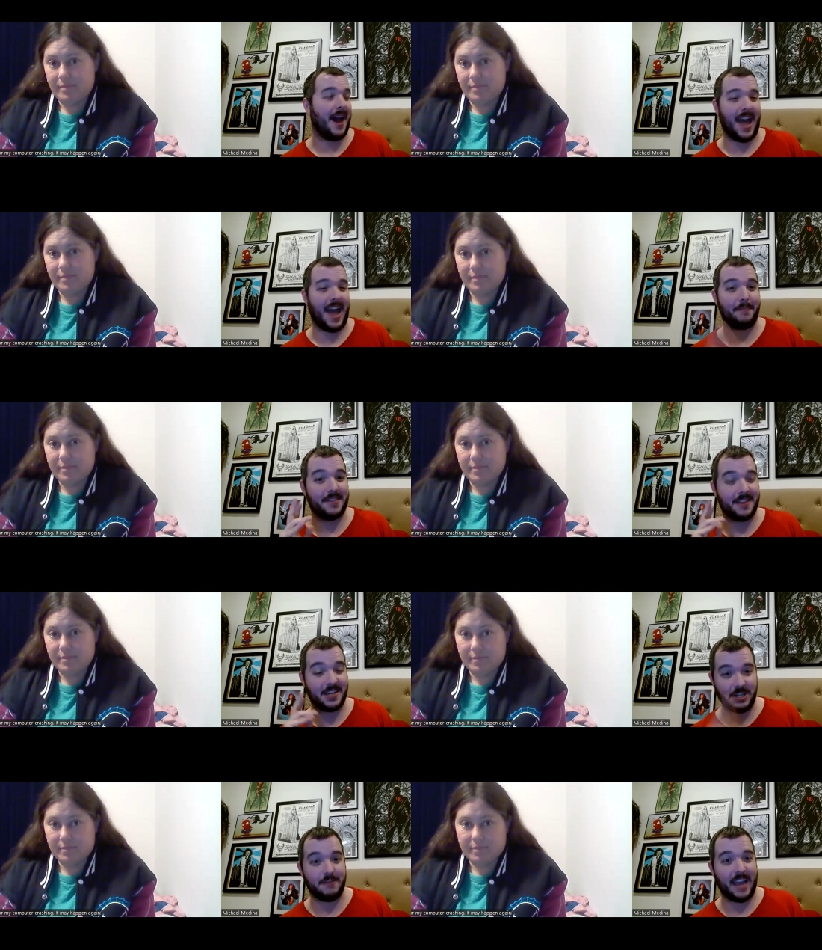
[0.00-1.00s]
Speaker 1: bad happened
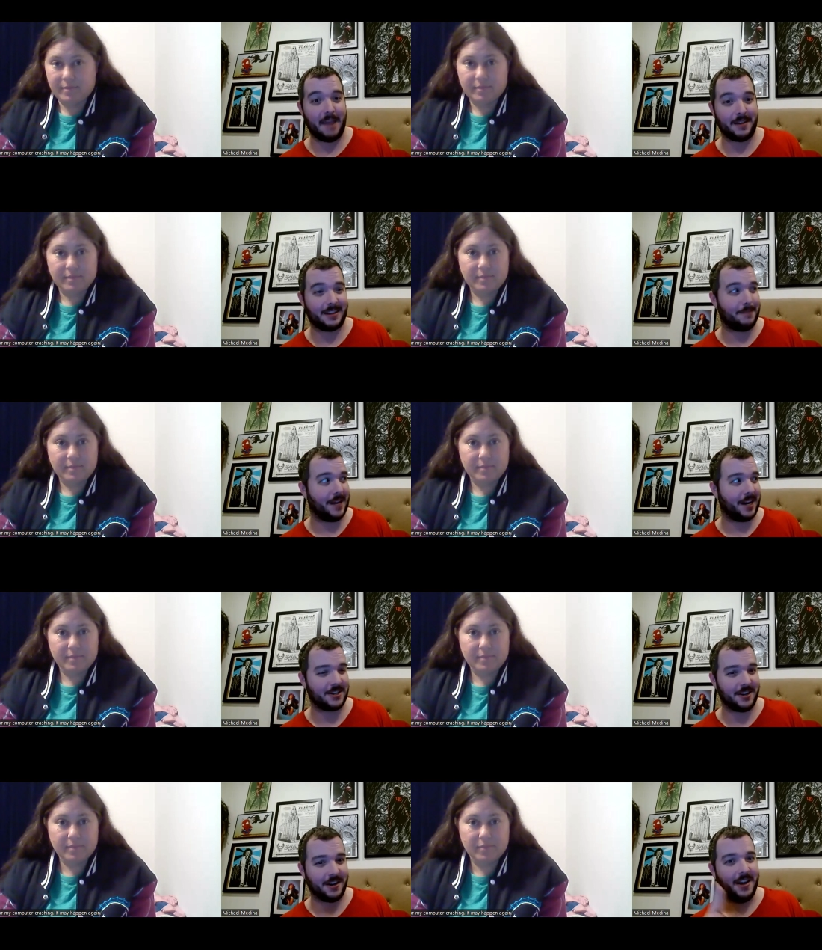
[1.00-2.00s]
since you came into the
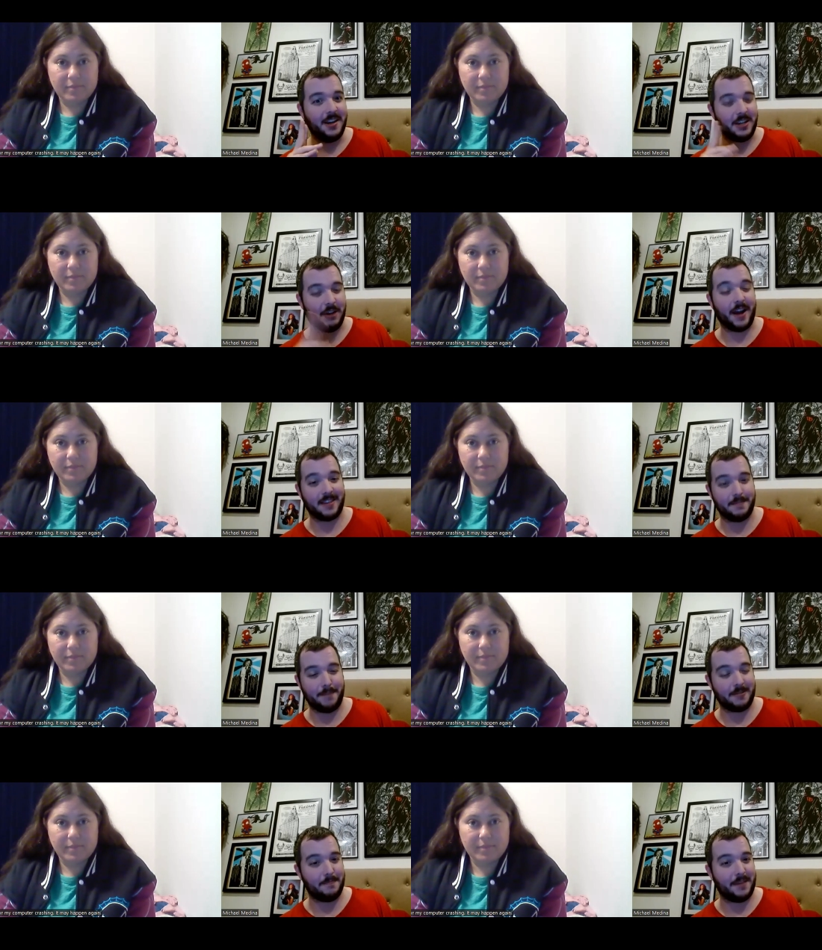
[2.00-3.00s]
picture. You're not
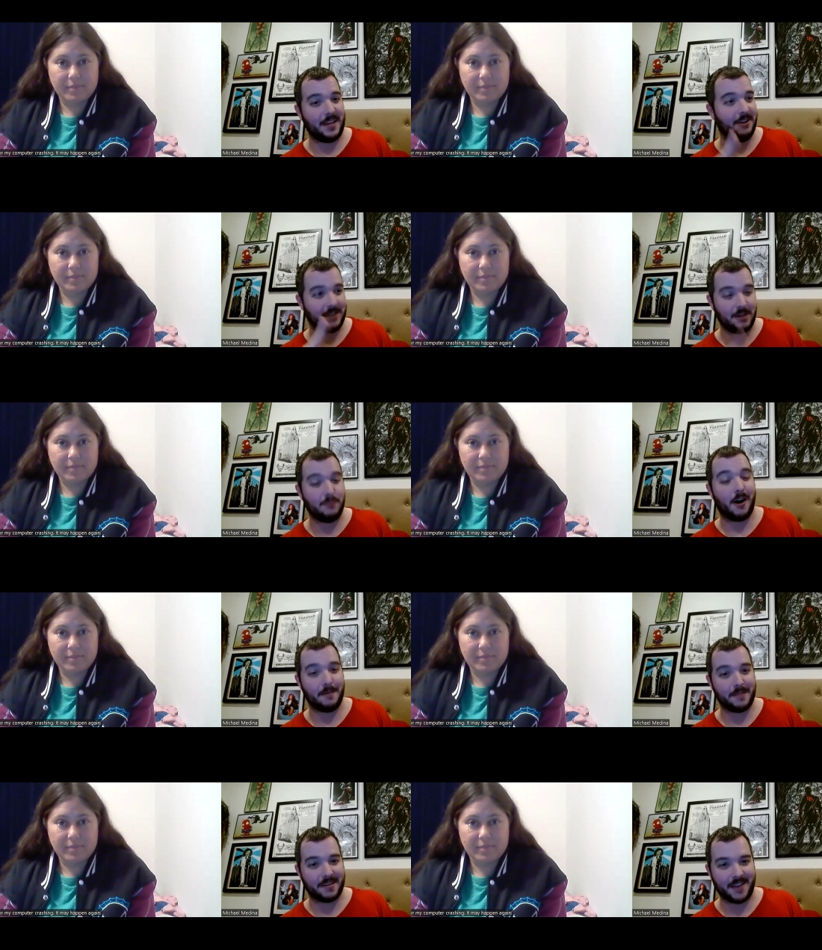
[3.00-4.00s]
supposed to be here. You
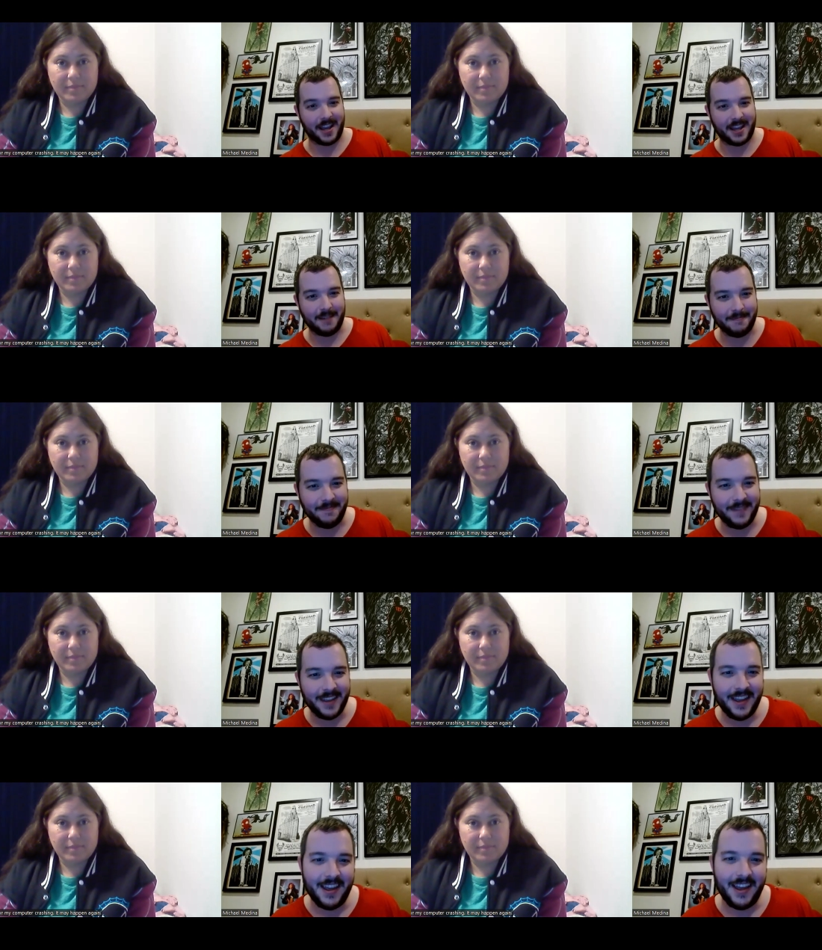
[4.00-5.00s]
are a mistake.
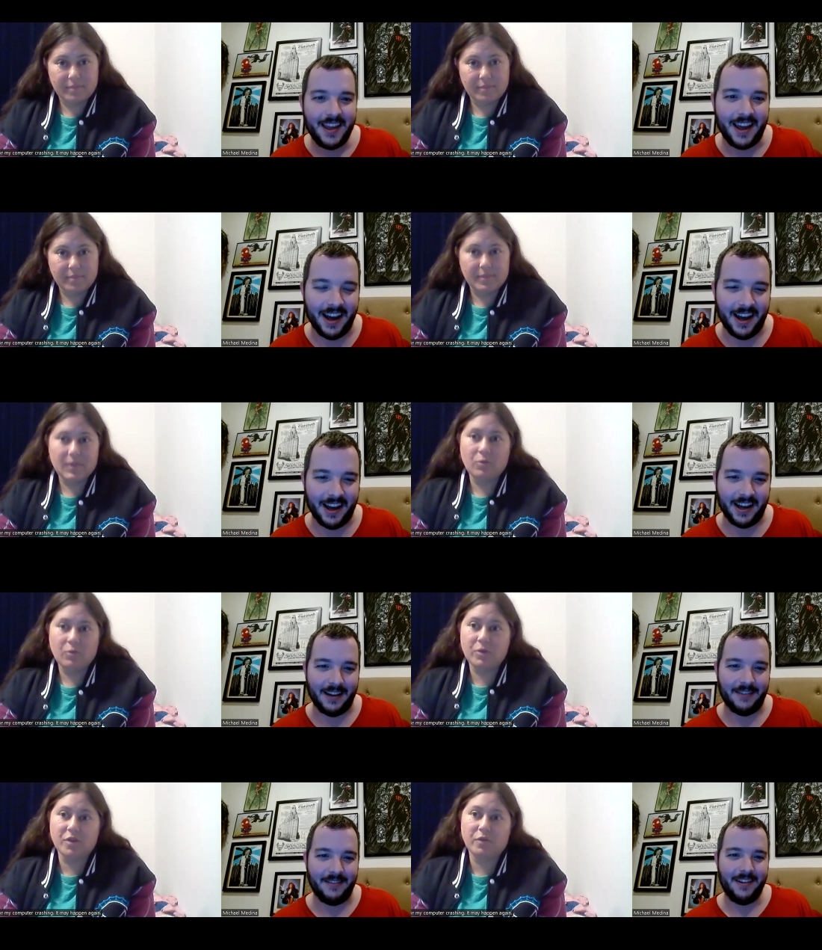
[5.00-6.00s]
Um,
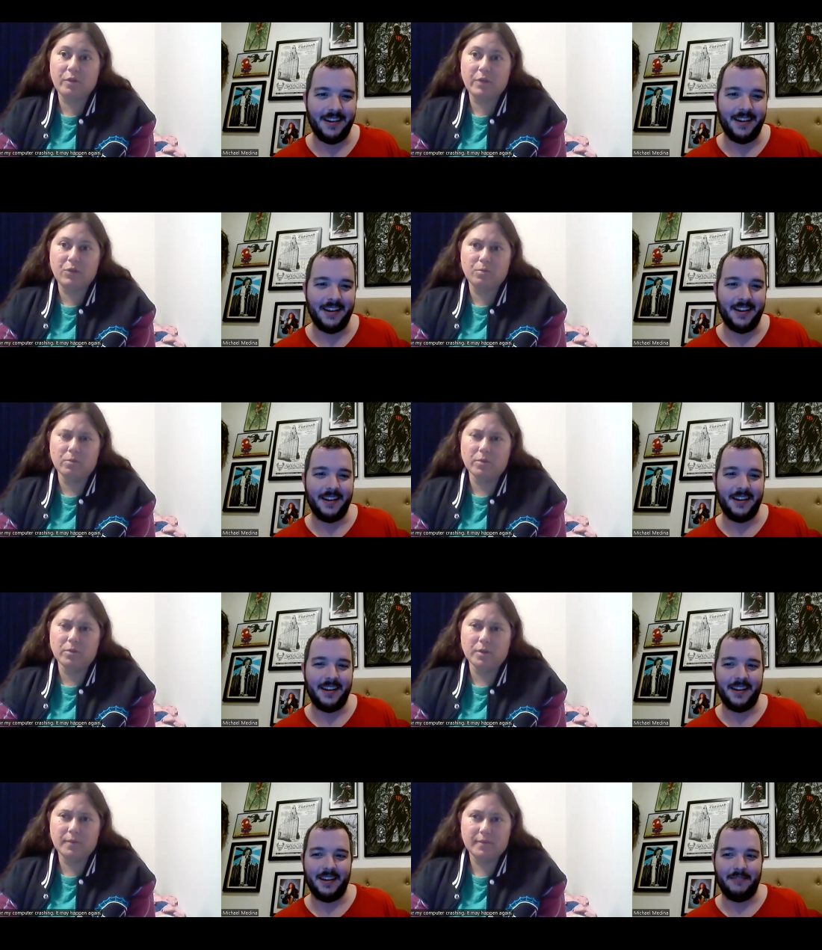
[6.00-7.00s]
Speaker 2: which is very cruel.
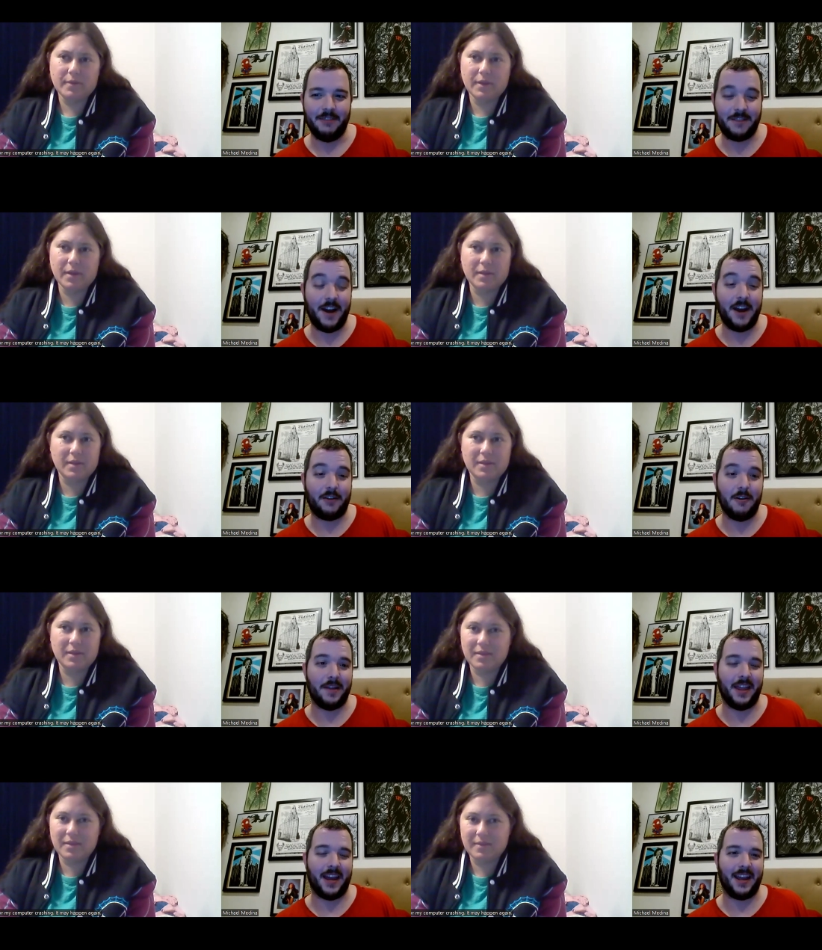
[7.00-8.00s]
Speaker 1: Um, which is very cruel,
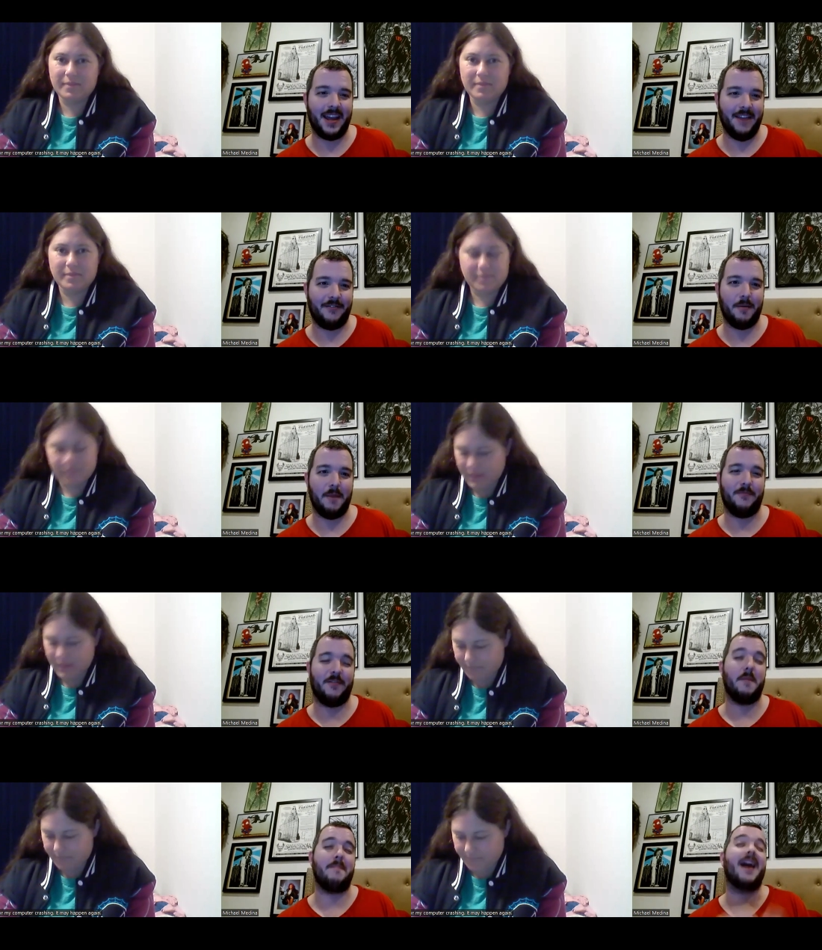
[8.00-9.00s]
but like, and from a
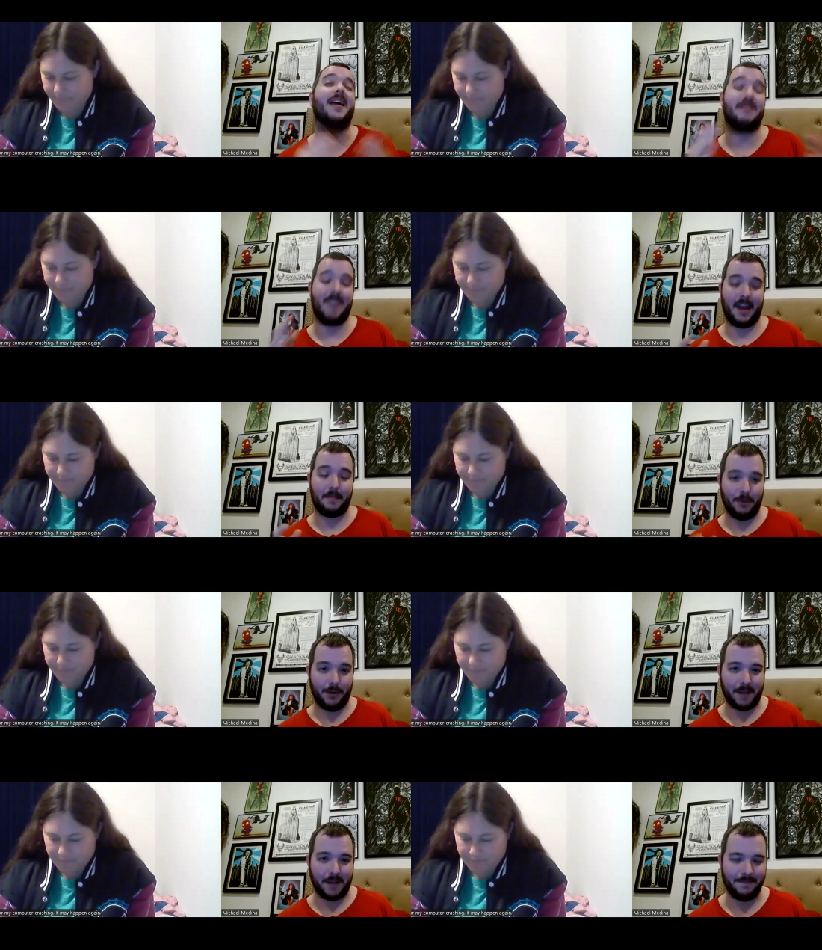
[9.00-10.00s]
from a meta
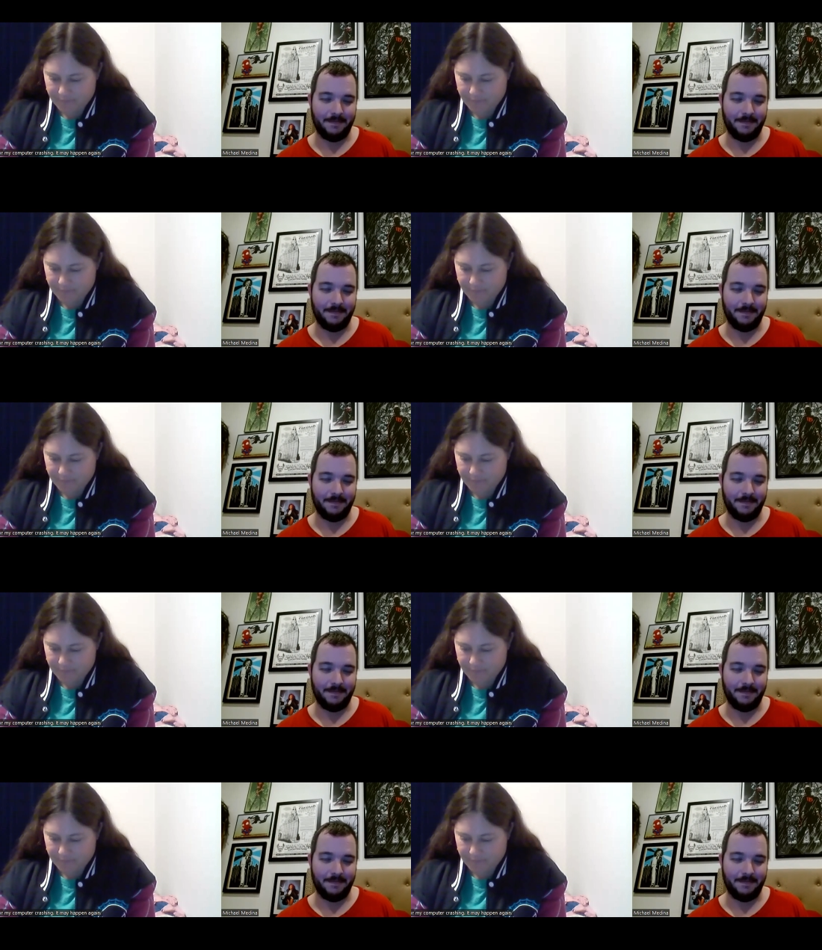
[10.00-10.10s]
standpoint,